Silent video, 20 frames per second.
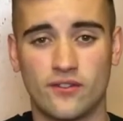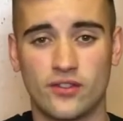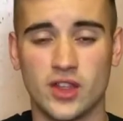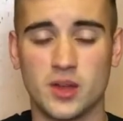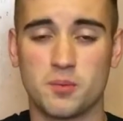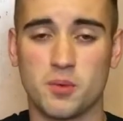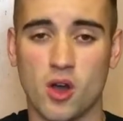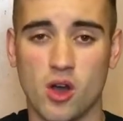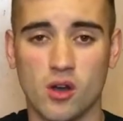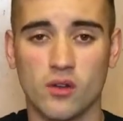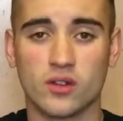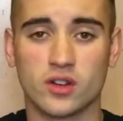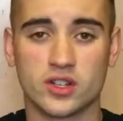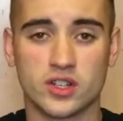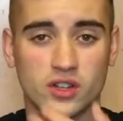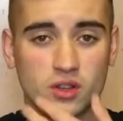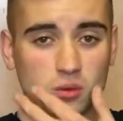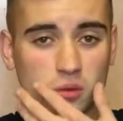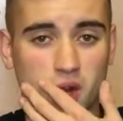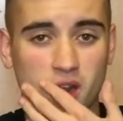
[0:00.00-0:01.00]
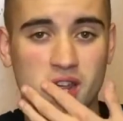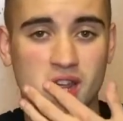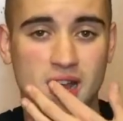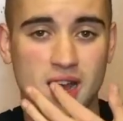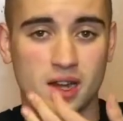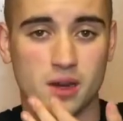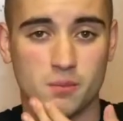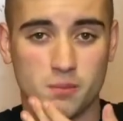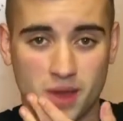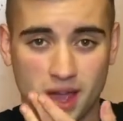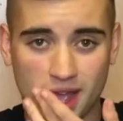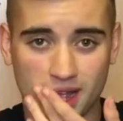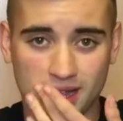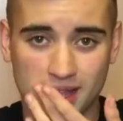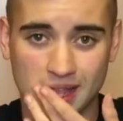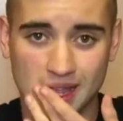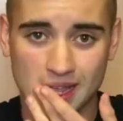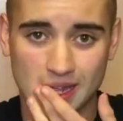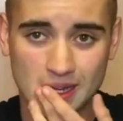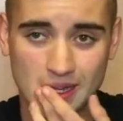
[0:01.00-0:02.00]
flip over to the right on a
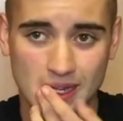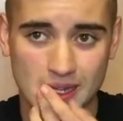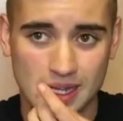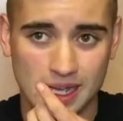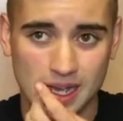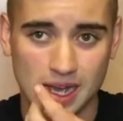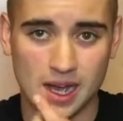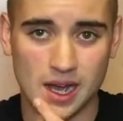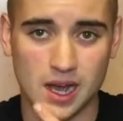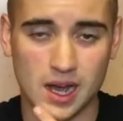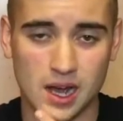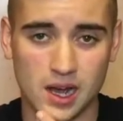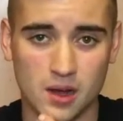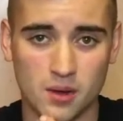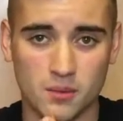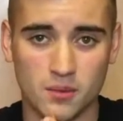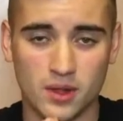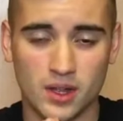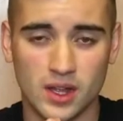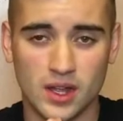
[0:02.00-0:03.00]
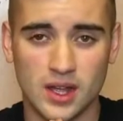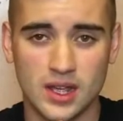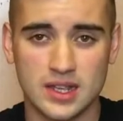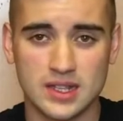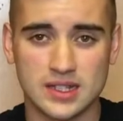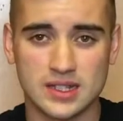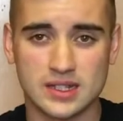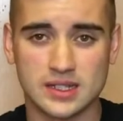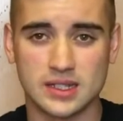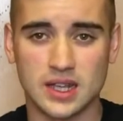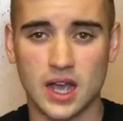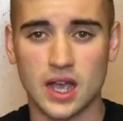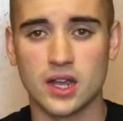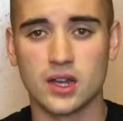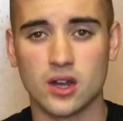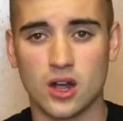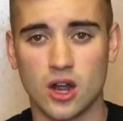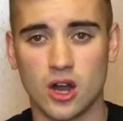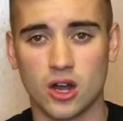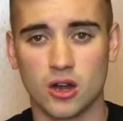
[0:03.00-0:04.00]
backhand.
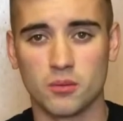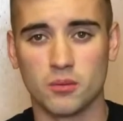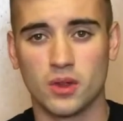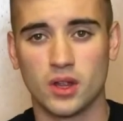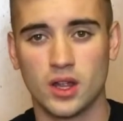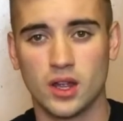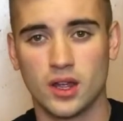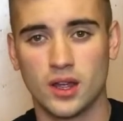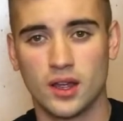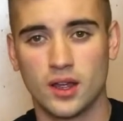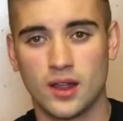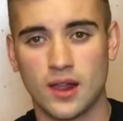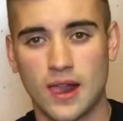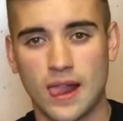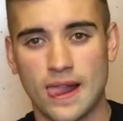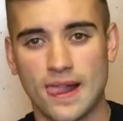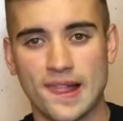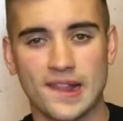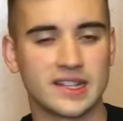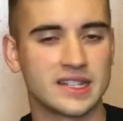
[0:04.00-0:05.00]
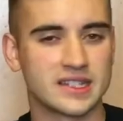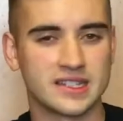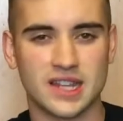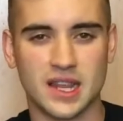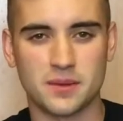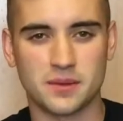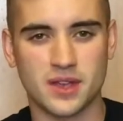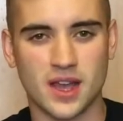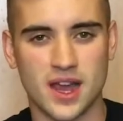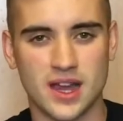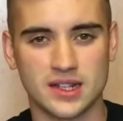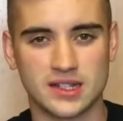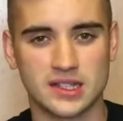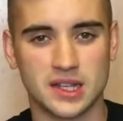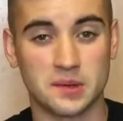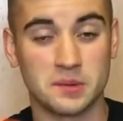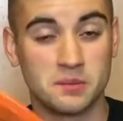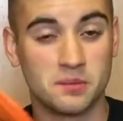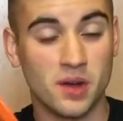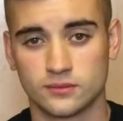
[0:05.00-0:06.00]
Sidearm, it's the same
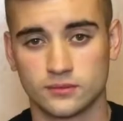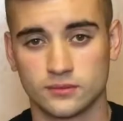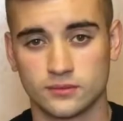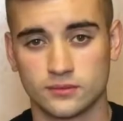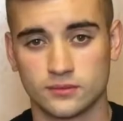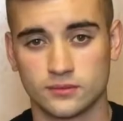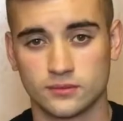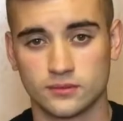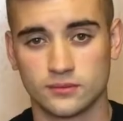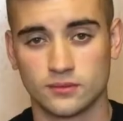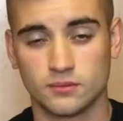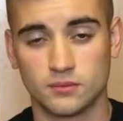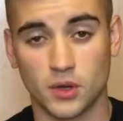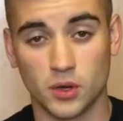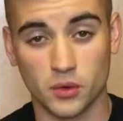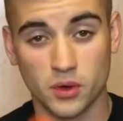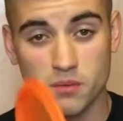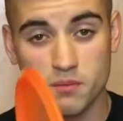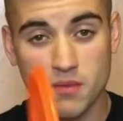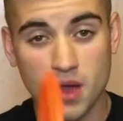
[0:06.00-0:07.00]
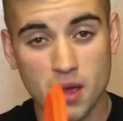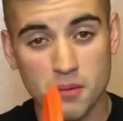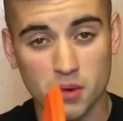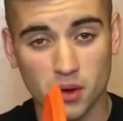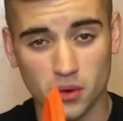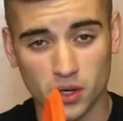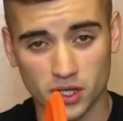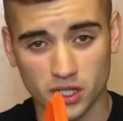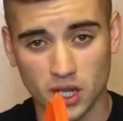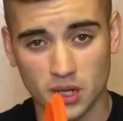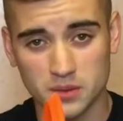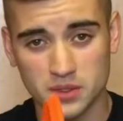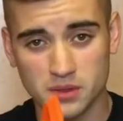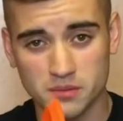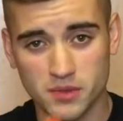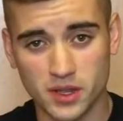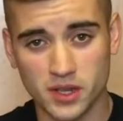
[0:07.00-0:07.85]
concept. But remember, when it comes to